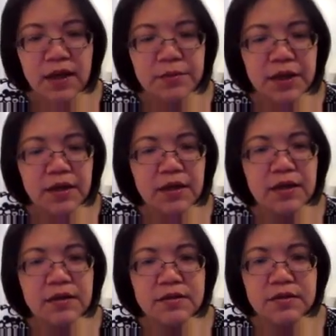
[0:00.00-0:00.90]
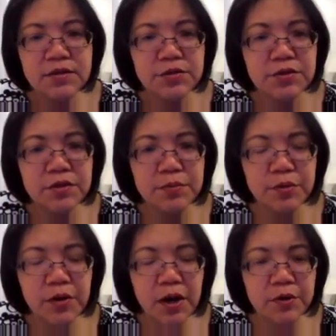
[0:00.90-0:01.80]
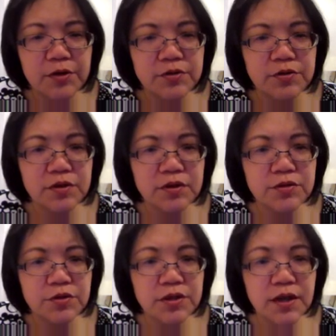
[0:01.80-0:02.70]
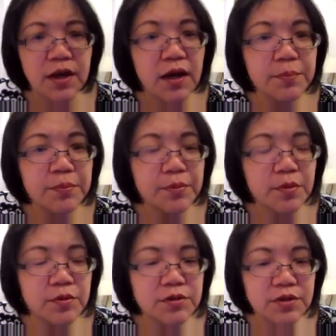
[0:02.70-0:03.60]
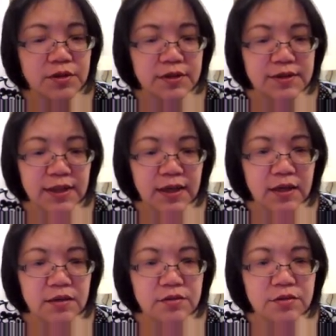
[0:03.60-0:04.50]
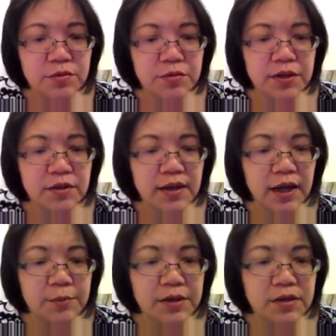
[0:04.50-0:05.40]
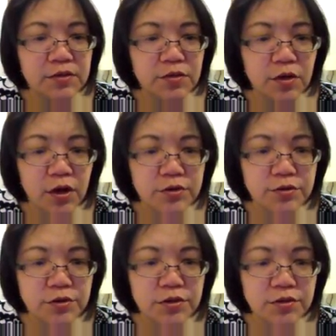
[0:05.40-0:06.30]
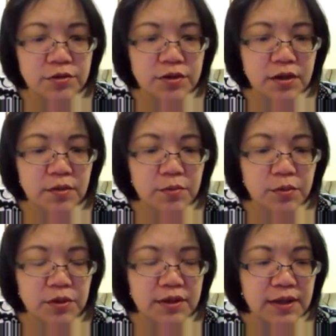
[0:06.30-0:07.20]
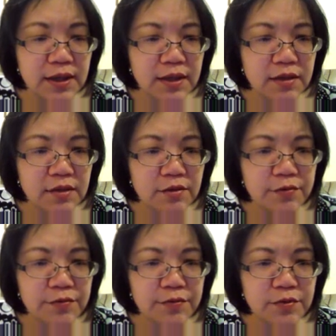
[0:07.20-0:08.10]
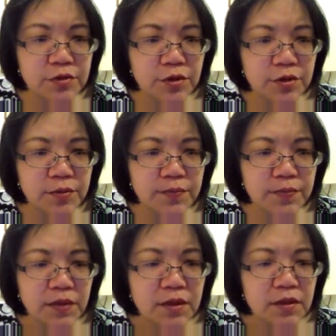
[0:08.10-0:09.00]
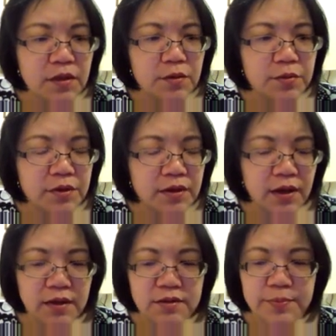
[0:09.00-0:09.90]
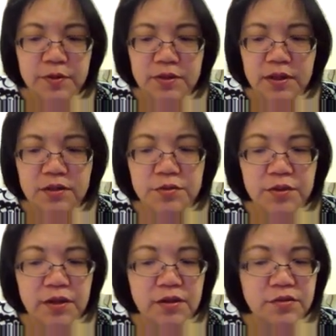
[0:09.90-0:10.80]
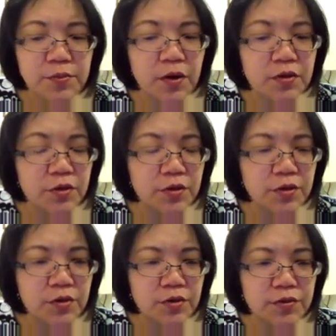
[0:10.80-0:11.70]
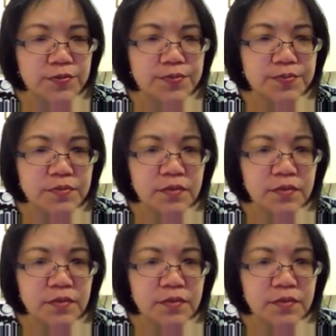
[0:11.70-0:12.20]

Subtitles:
Gamma is a tuning parameter, so you can turn it up or turn it down. So when gamma is larger, you get a more negative term. With the exponent, you will get a smaller kernel.